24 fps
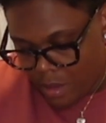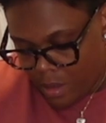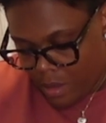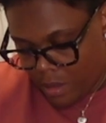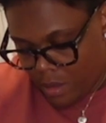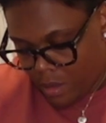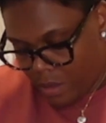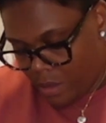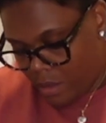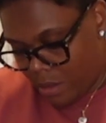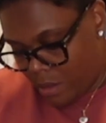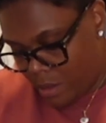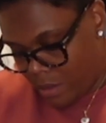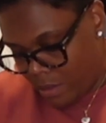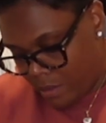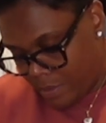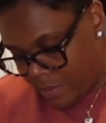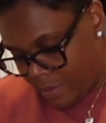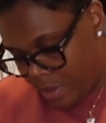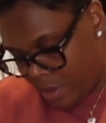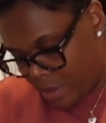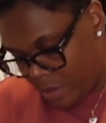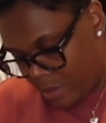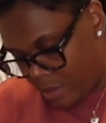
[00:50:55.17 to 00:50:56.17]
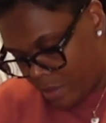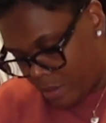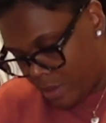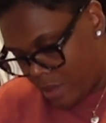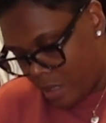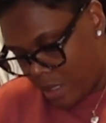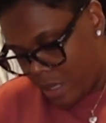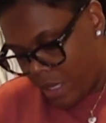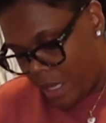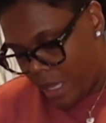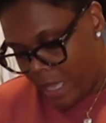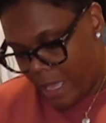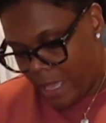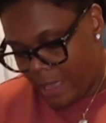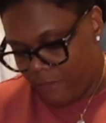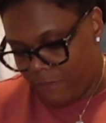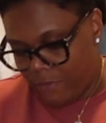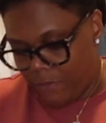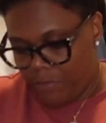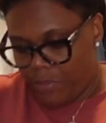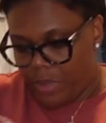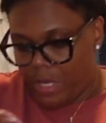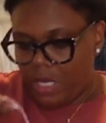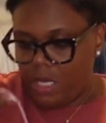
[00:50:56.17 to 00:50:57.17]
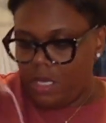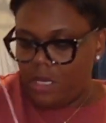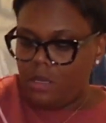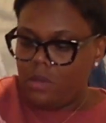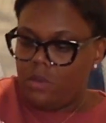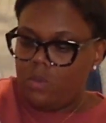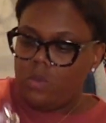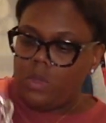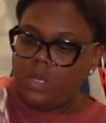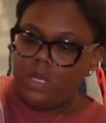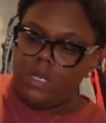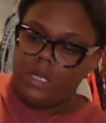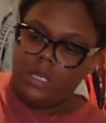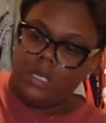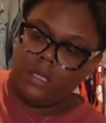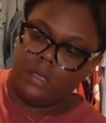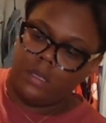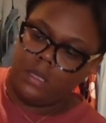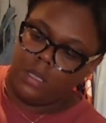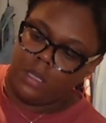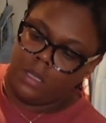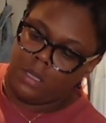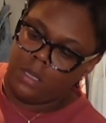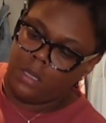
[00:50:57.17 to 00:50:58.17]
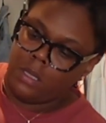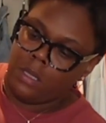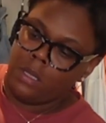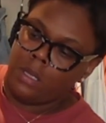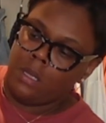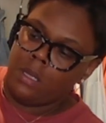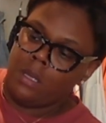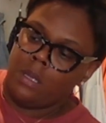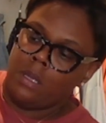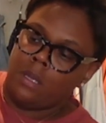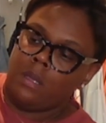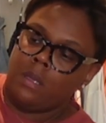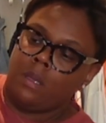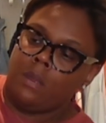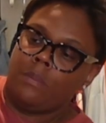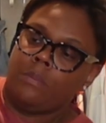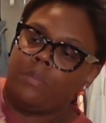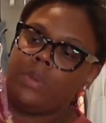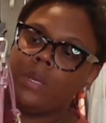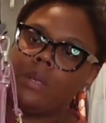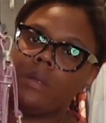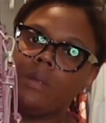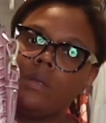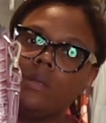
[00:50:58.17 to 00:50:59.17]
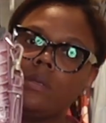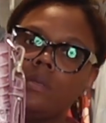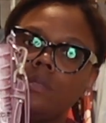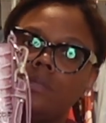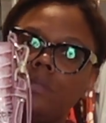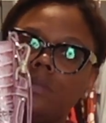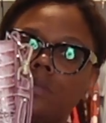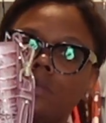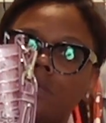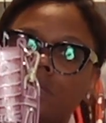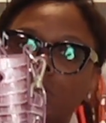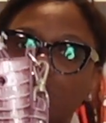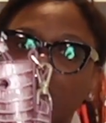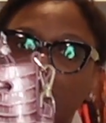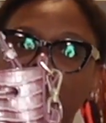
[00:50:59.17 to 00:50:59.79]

Um, I have a pink one purse.